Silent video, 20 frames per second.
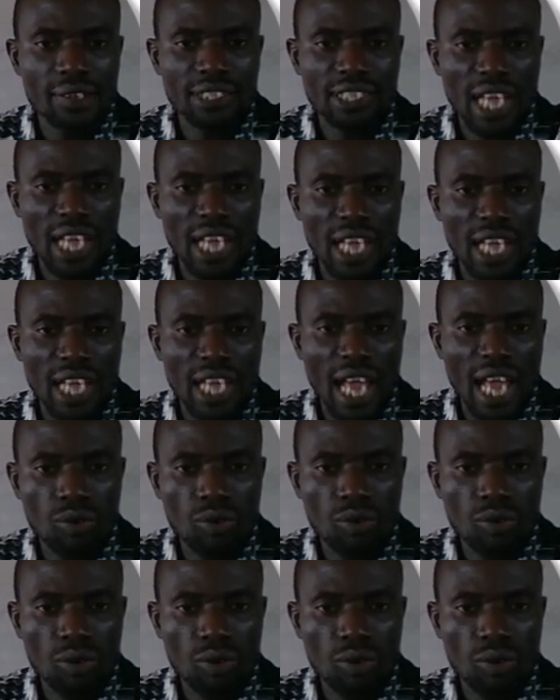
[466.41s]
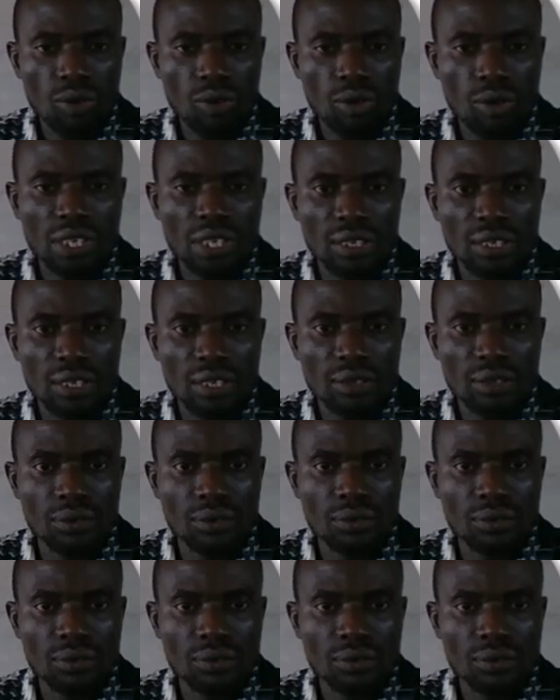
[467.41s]
equals to Q, we don't
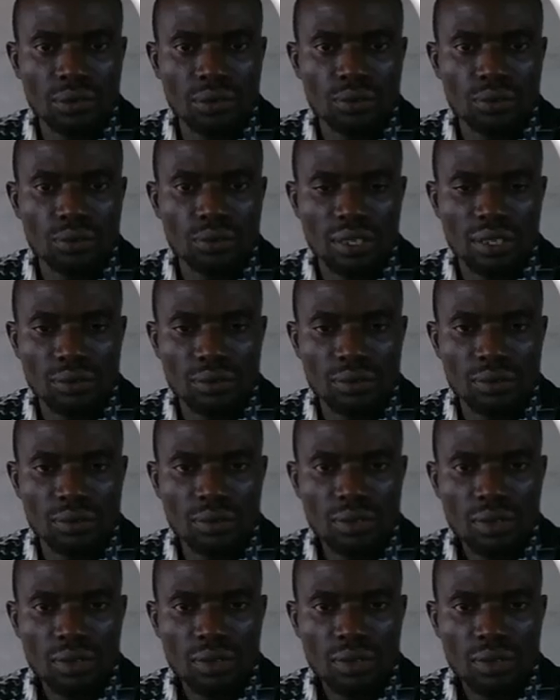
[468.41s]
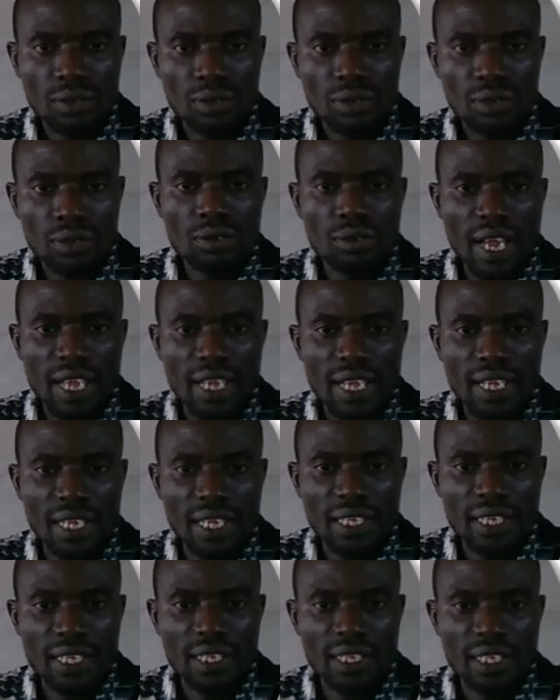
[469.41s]
know Q, over
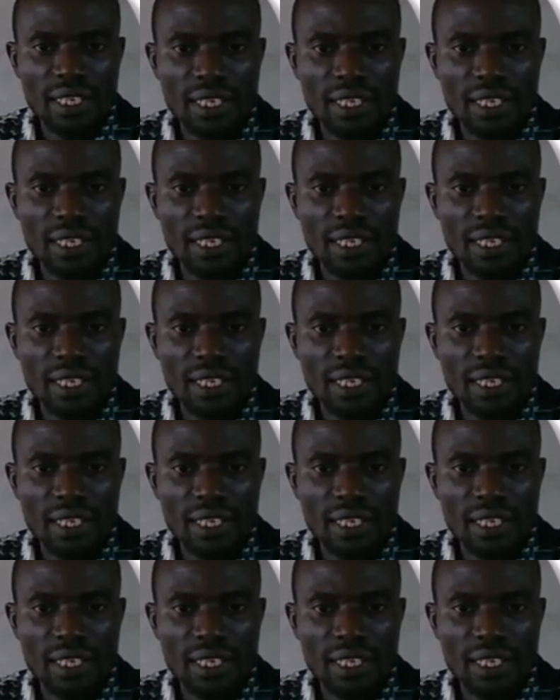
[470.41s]
8.